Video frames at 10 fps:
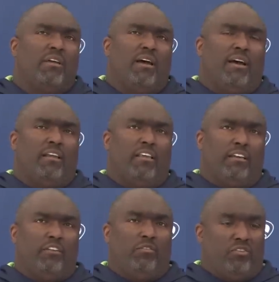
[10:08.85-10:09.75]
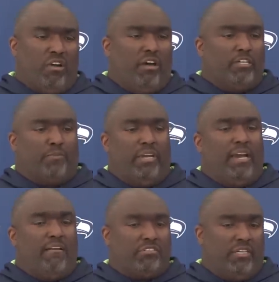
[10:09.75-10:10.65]
And you saw his play,
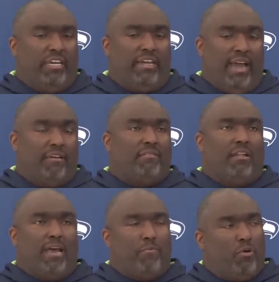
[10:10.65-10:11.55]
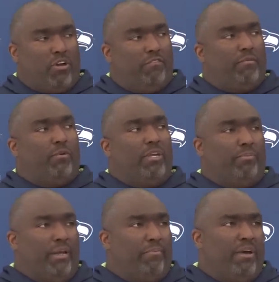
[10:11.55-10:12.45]
obviously, he got a lot more comfortable. He
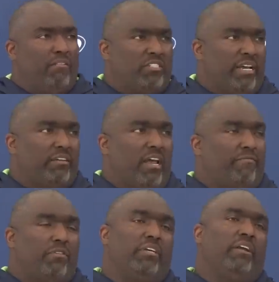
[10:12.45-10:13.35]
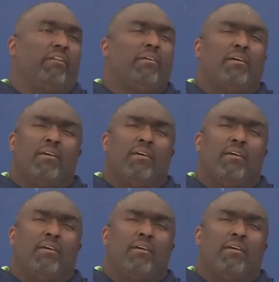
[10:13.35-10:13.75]
played better in the second half of the year.